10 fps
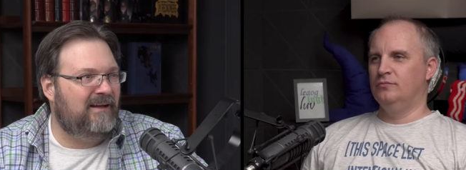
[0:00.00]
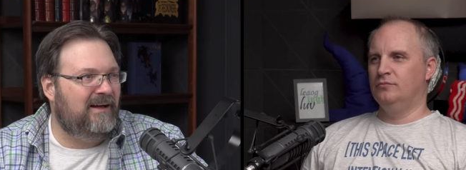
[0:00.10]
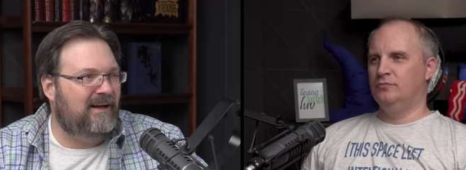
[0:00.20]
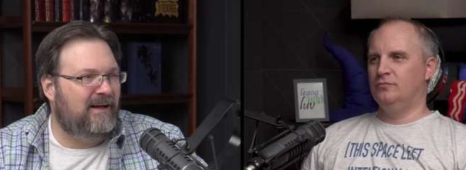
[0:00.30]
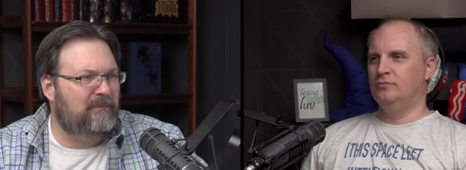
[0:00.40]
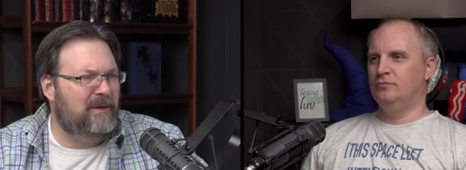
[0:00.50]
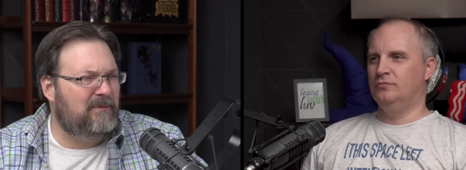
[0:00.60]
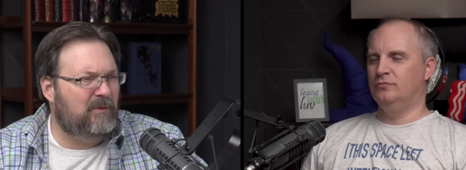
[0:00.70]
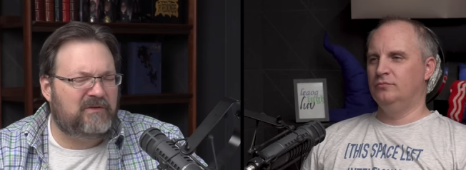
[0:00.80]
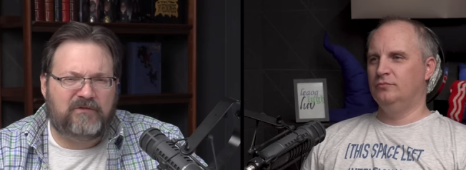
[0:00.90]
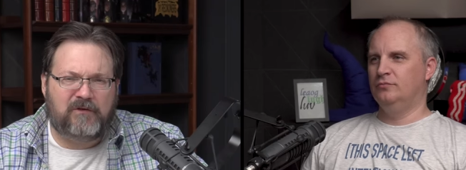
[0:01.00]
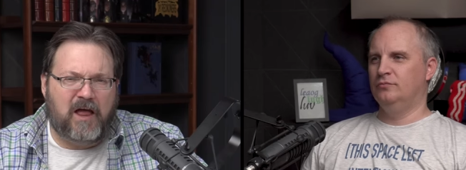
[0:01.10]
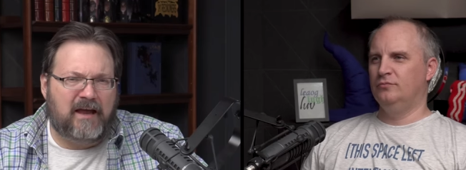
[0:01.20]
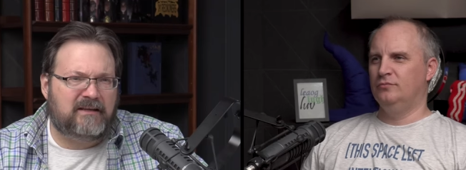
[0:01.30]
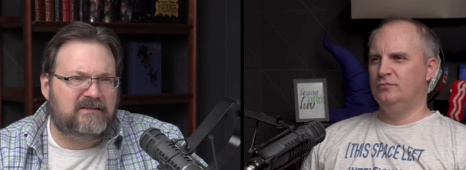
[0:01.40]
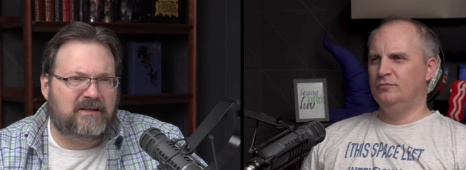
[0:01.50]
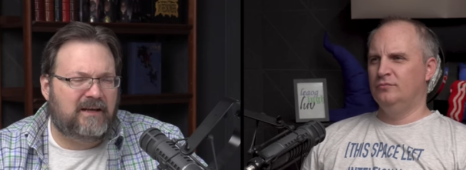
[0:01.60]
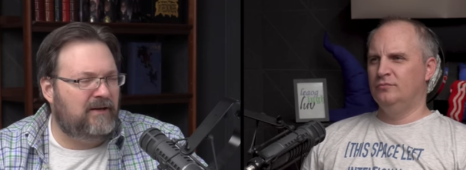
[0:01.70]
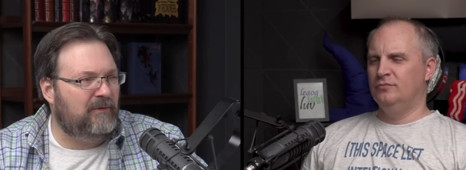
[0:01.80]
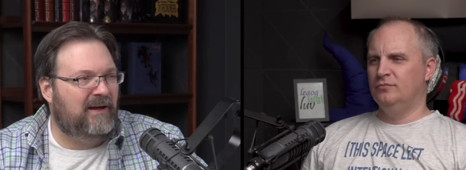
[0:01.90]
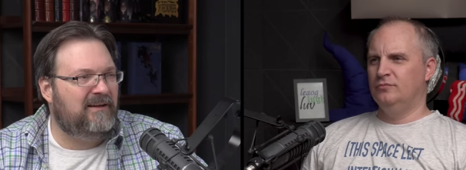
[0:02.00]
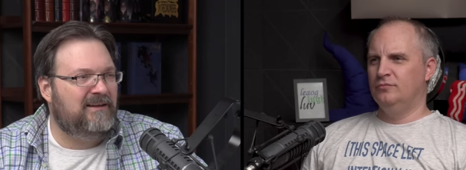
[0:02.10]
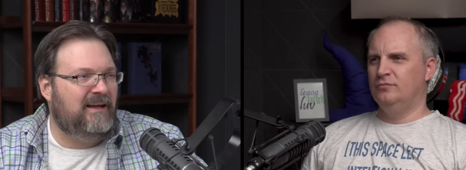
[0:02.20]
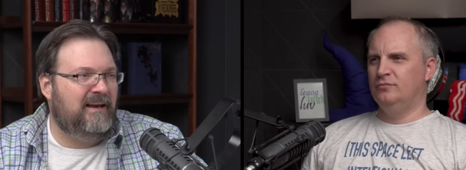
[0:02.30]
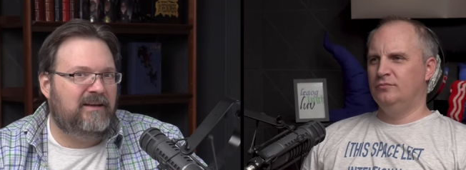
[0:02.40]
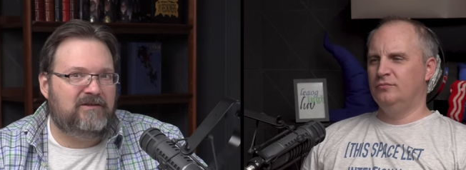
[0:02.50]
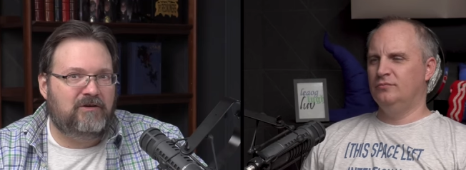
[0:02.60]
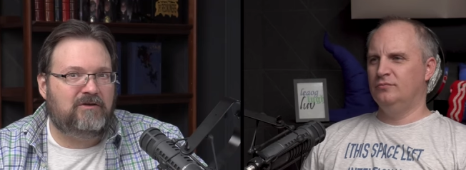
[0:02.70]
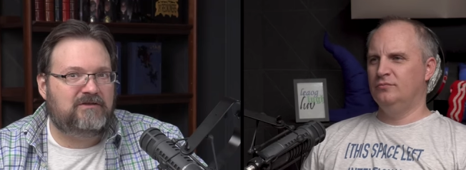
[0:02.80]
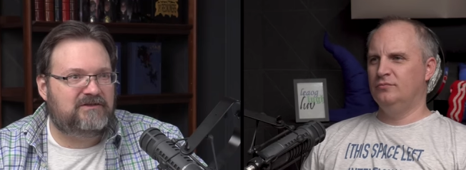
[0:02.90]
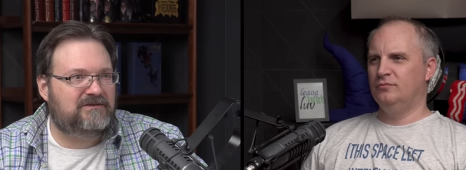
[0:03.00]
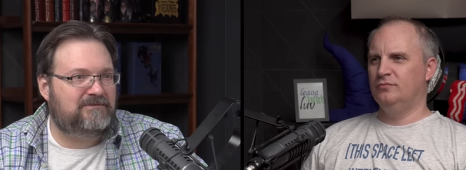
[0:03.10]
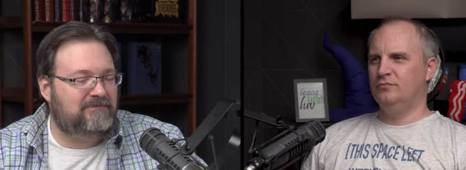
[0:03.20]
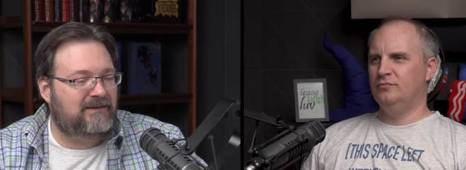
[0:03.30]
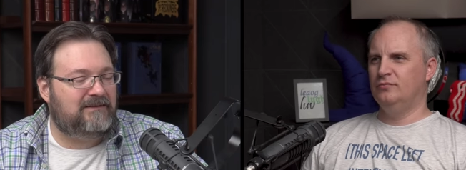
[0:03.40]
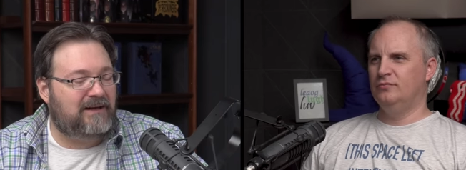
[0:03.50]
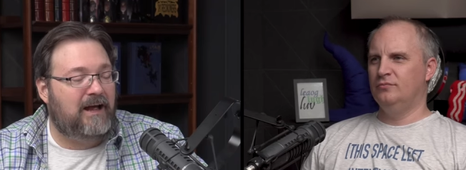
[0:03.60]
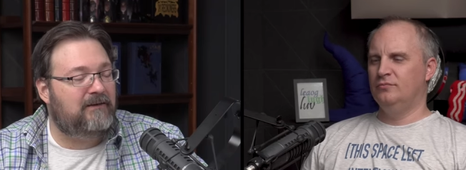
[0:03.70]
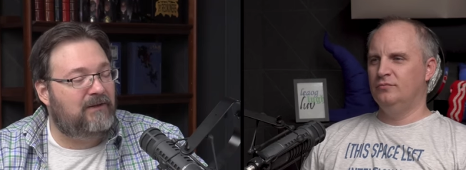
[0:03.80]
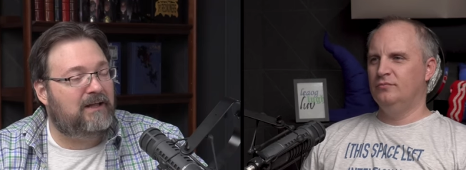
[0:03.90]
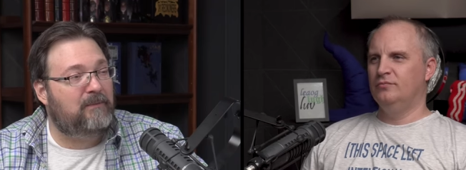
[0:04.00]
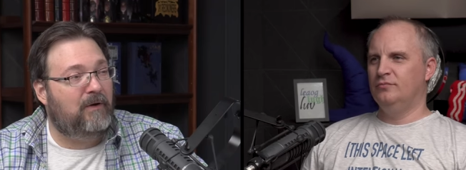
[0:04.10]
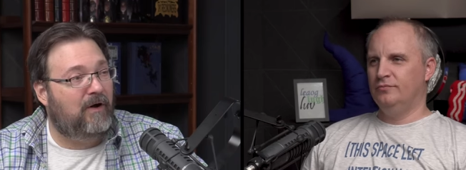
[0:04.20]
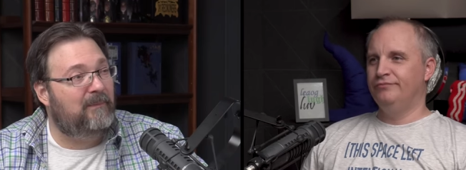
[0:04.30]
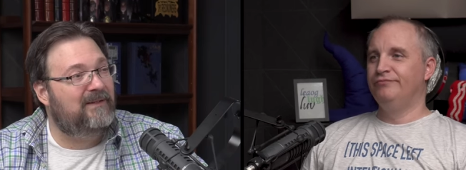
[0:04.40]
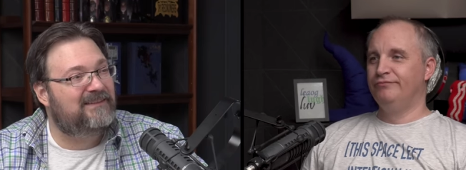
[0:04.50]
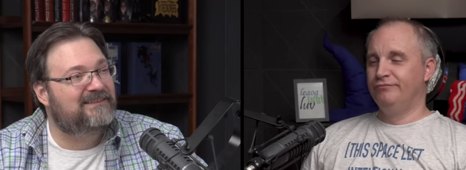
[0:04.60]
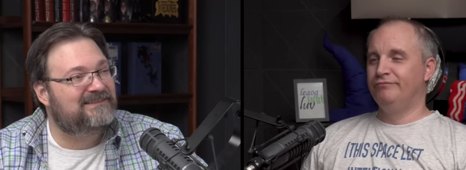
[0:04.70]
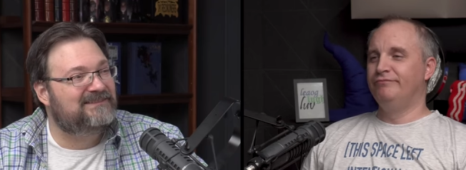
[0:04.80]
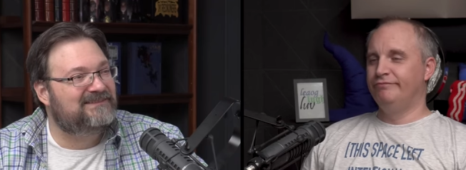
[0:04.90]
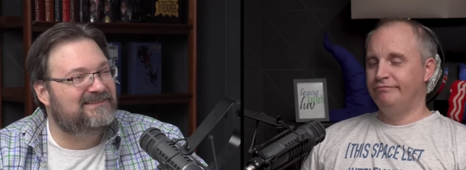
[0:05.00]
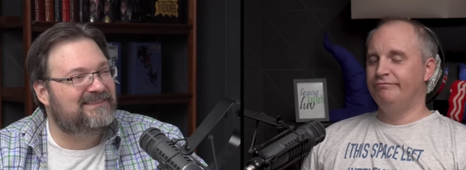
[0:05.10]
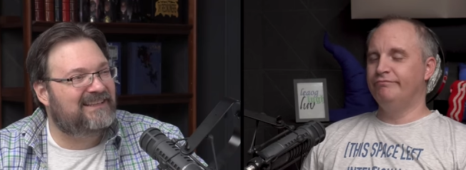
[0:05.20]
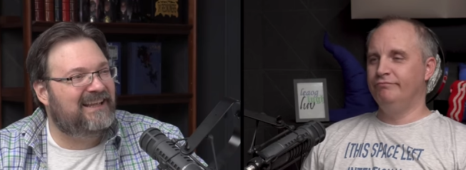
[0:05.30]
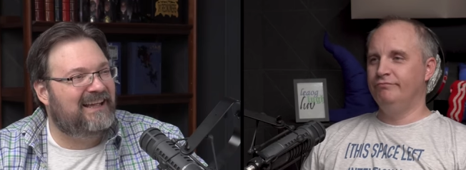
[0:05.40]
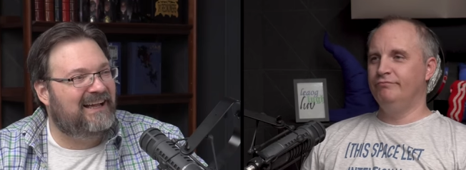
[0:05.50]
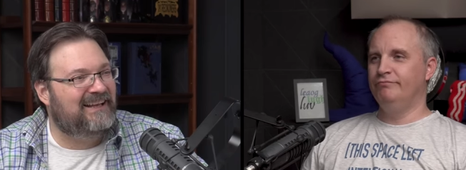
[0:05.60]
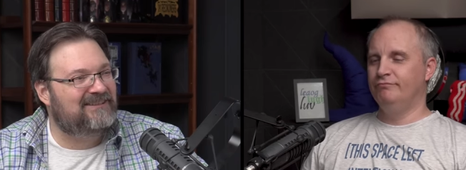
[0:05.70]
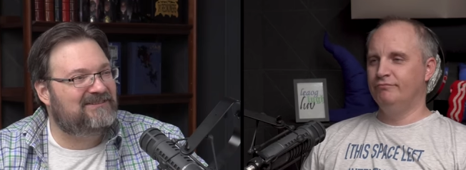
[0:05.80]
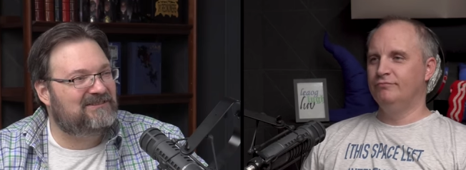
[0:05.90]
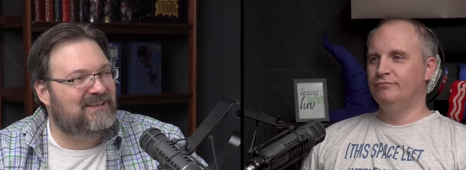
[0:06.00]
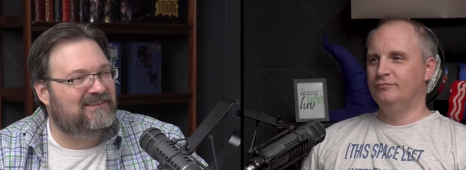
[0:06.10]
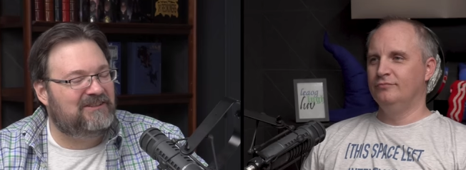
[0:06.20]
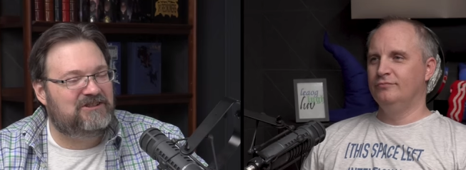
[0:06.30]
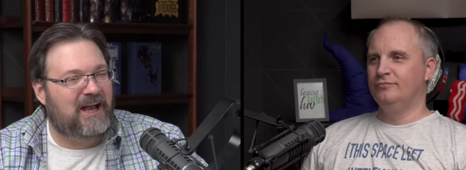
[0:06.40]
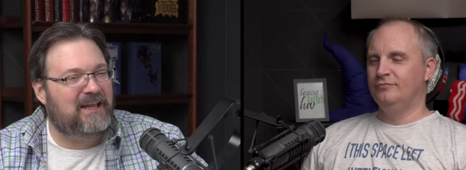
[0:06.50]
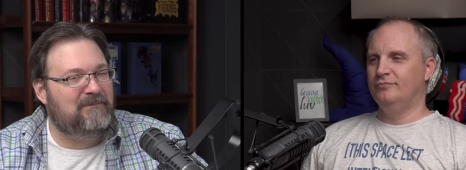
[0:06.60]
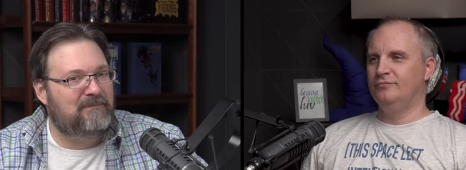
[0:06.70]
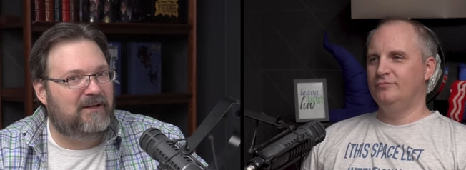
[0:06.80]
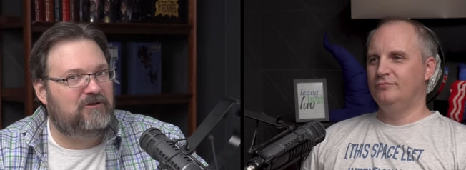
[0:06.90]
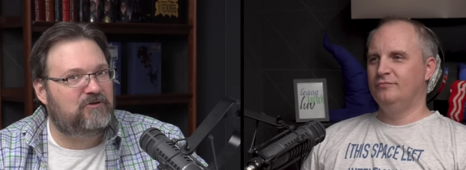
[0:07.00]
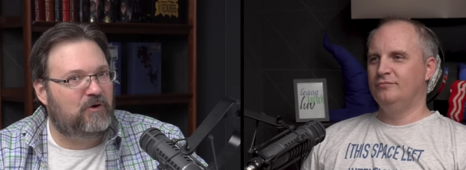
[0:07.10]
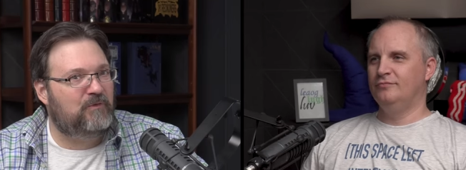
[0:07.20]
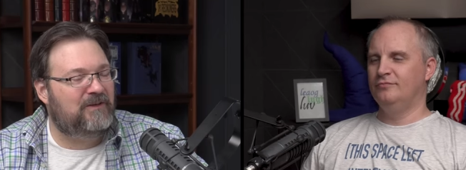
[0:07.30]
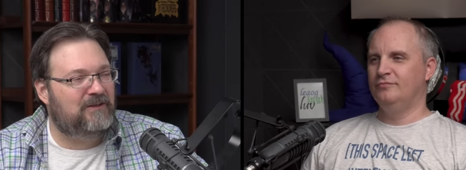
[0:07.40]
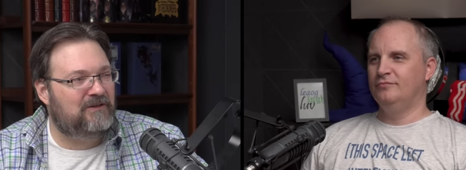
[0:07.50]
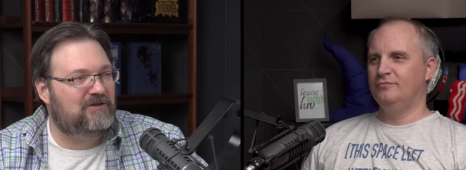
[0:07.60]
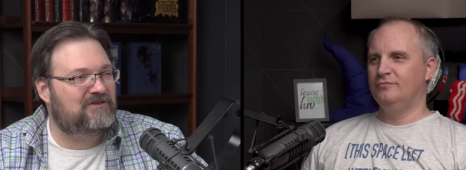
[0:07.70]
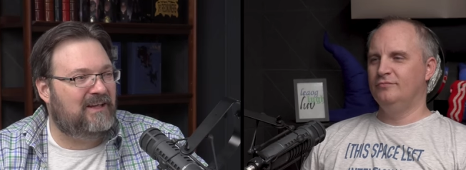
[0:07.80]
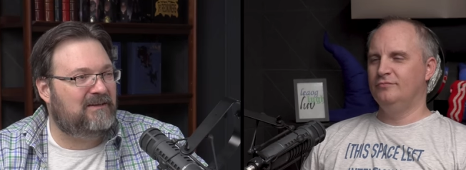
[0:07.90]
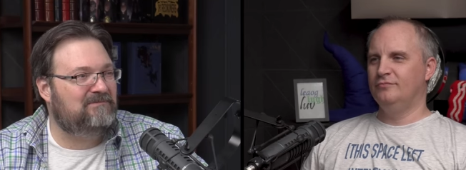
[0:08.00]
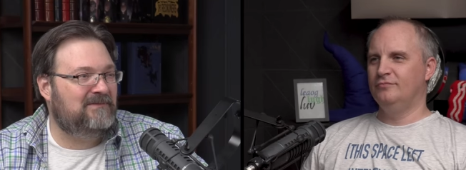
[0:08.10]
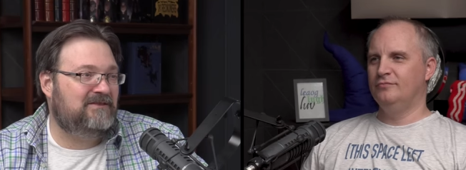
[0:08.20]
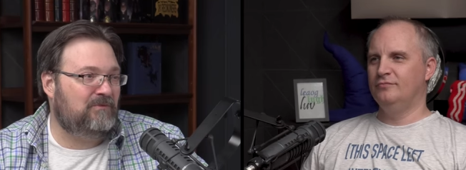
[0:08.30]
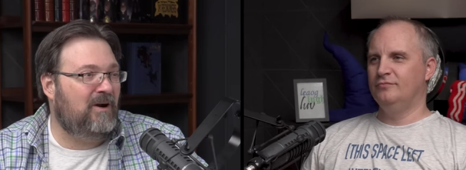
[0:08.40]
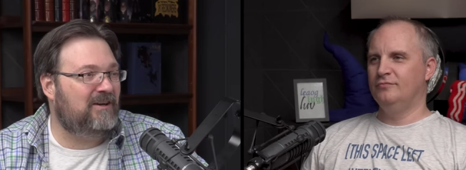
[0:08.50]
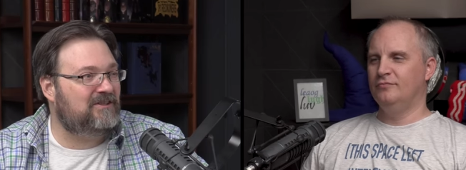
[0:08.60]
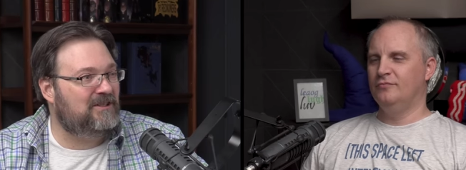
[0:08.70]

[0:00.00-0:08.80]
Speaker 1: uh, maybe it was flying anyway, and it looks kind of like a bomb. Mm-hmm. And it's a giant metal trophy that looks like it's a rocket